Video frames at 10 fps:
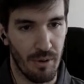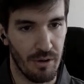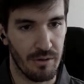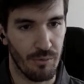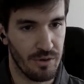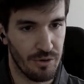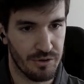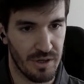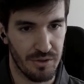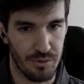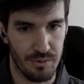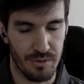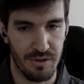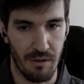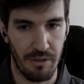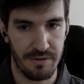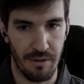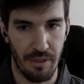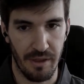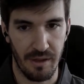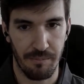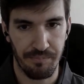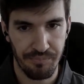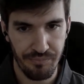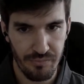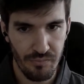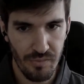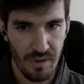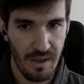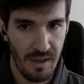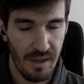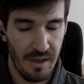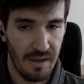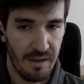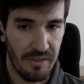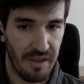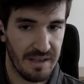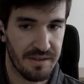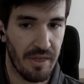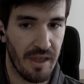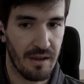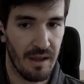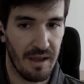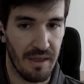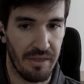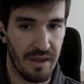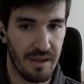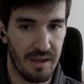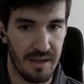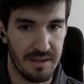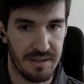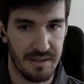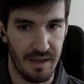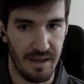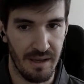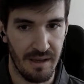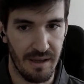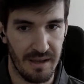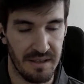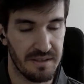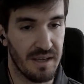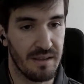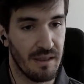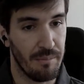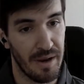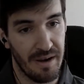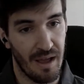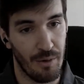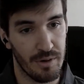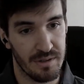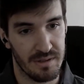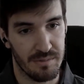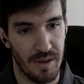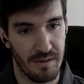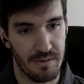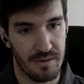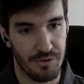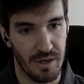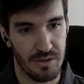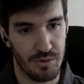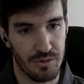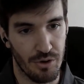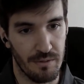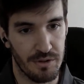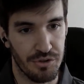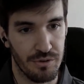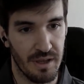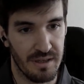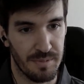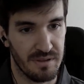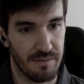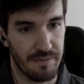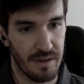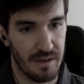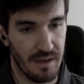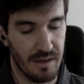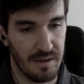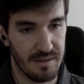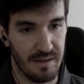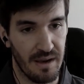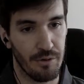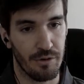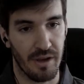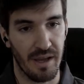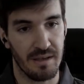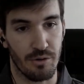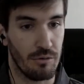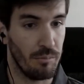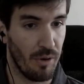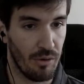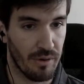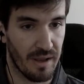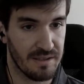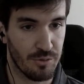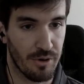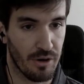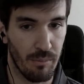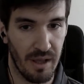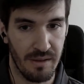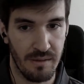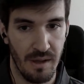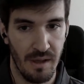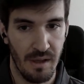upon when you're trying to solve something. The next thing, I think, it's, as I said, the main hours spent trying to troubleshoot a specific scenario or case or customer complaint.